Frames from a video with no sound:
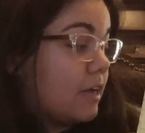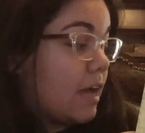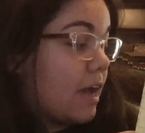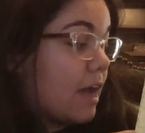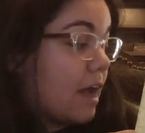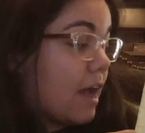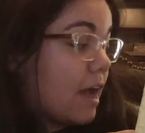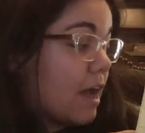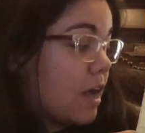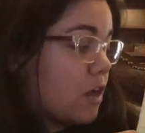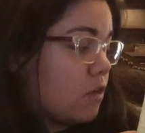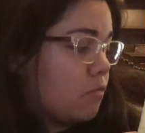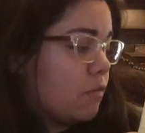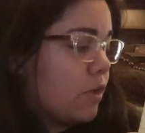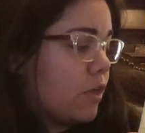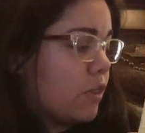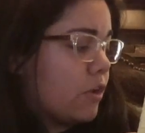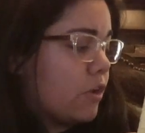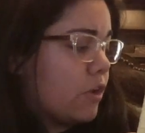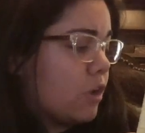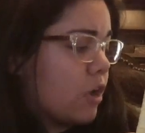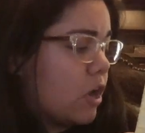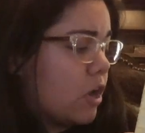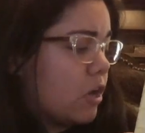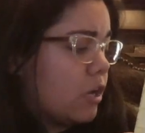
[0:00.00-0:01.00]
I'd
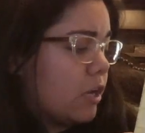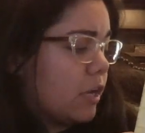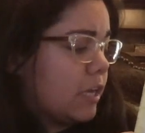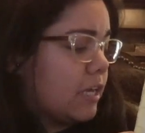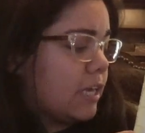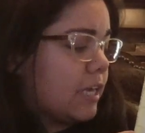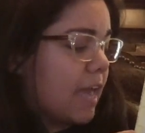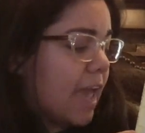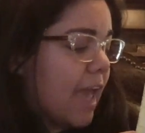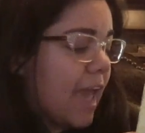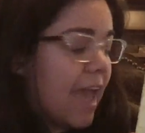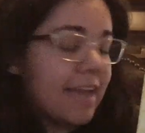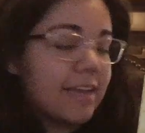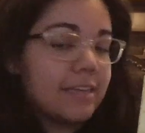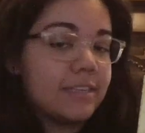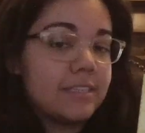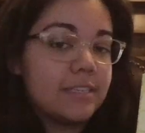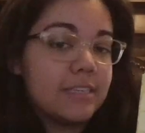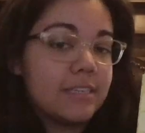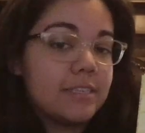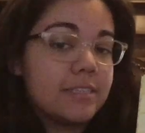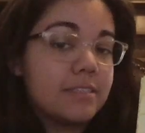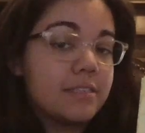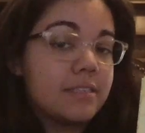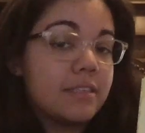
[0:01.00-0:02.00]
rather hug a
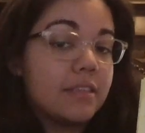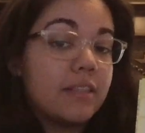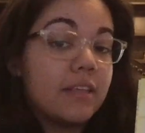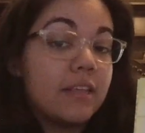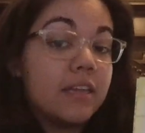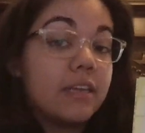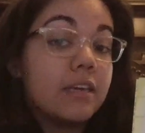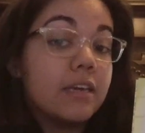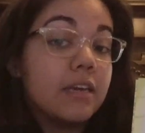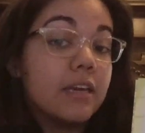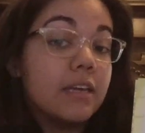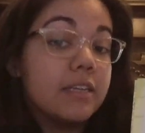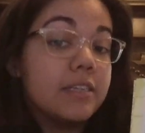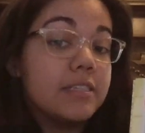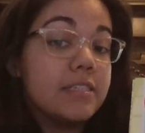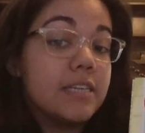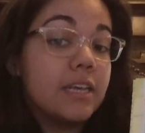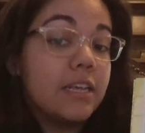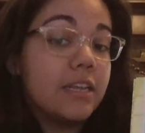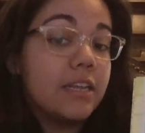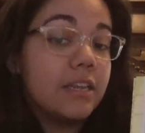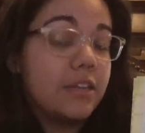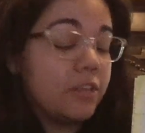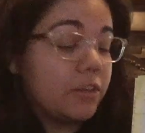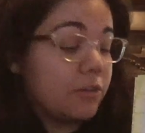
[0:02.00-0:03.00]
cactus than
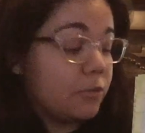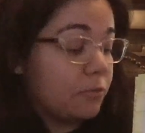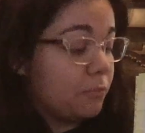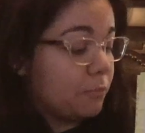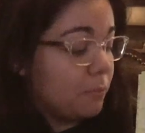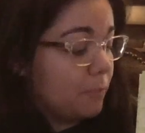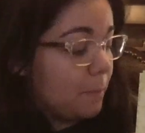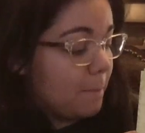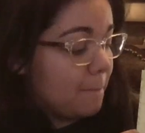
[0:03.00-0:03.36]
continue.